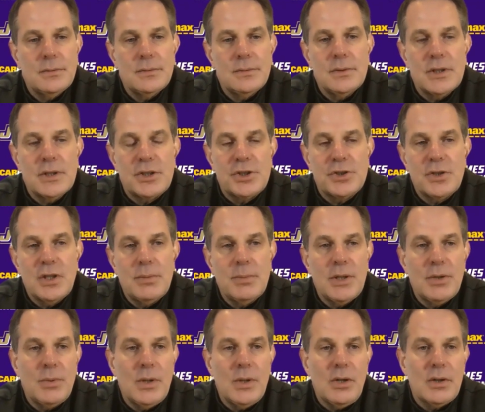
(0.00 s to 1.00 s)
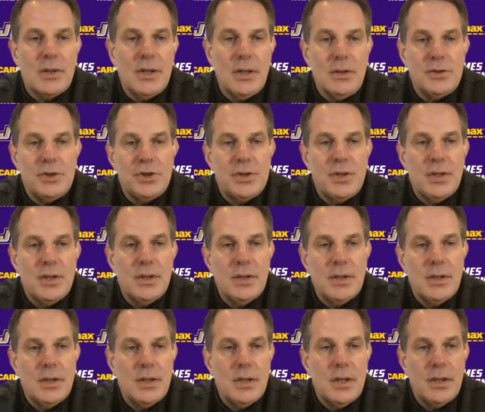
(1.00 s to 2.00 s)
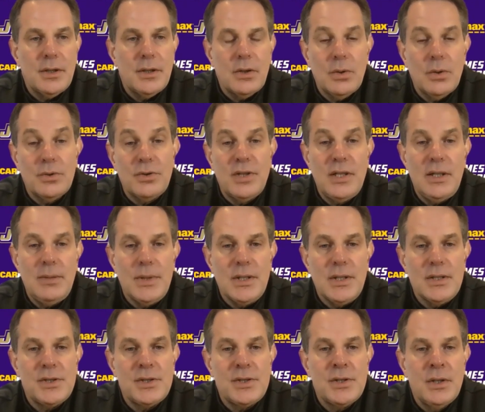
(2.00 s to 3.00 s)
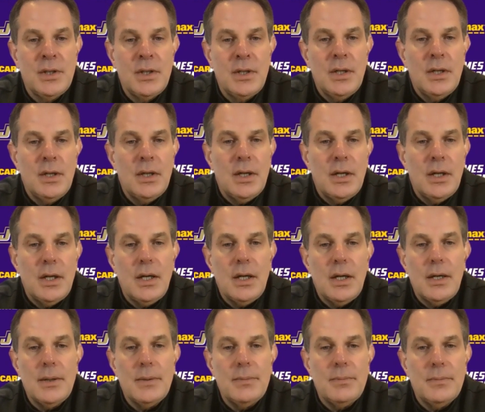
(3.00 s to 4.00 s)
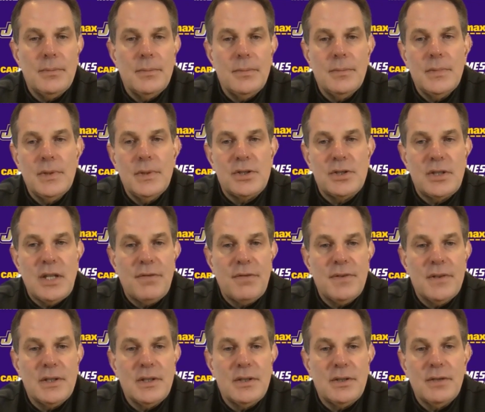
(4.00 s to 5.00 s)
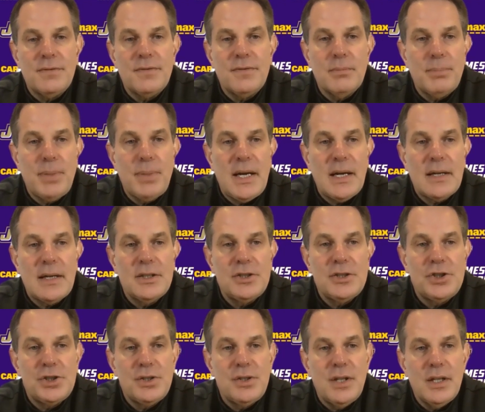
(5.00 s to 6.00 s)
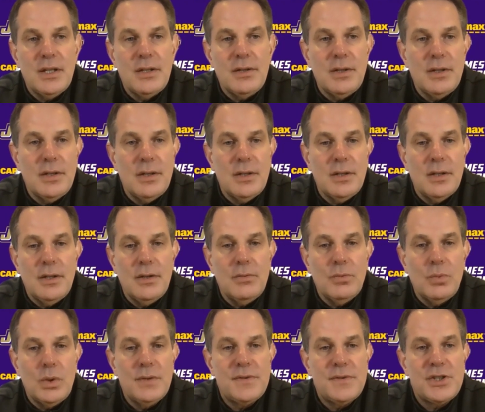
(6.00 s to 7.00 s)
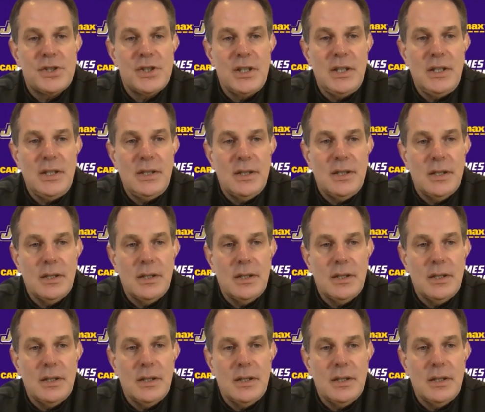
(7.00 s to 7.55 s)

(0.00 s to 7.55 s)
extremely well coached. Their whole team is. It's definitely a different package than we've seen,